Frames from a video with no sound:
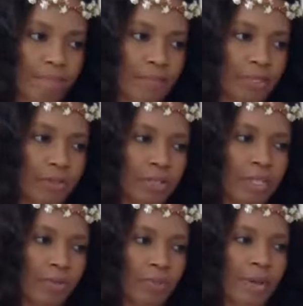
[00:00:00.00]
So the
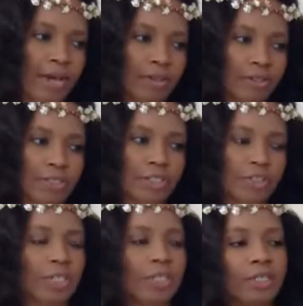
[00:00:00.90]
thing with patterns is
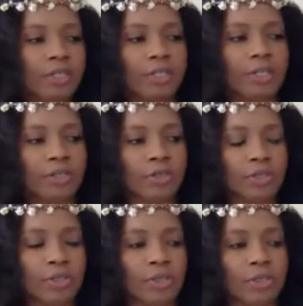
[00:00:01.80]
interesting because
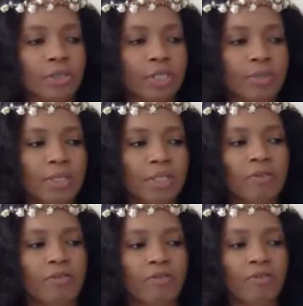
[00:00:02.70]
there's some
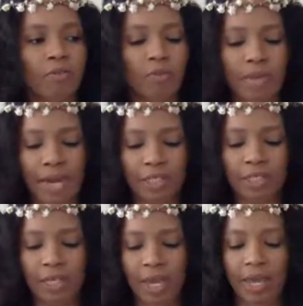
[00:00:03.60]
stuff we
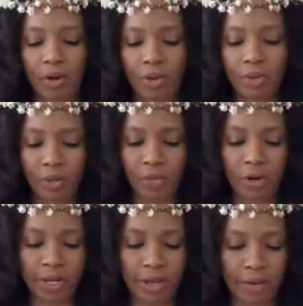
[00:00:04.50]
actually can only
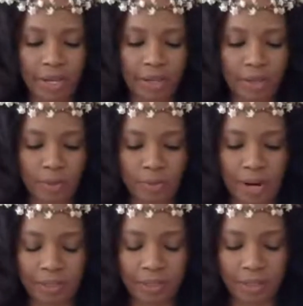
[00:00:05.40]
work out in the
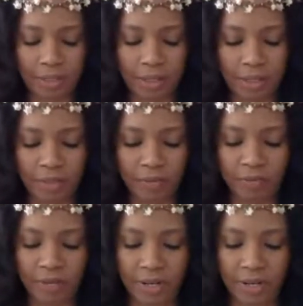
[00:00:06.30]
process of